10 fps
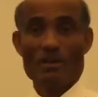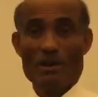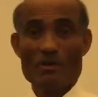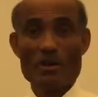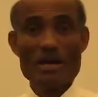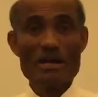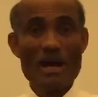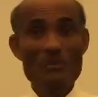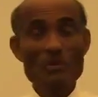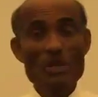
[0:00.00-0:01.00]
Alright,
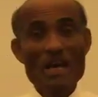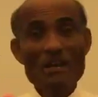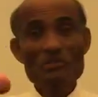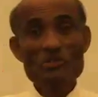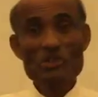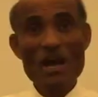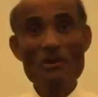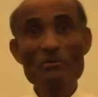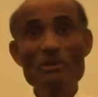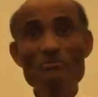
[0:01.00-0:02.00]
I'm going to now
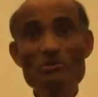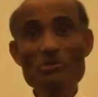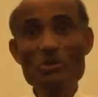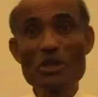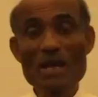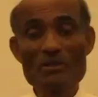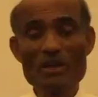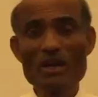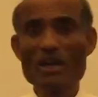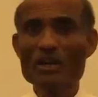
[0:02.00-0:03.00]
sound them
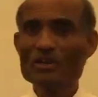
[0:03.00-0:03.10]
together.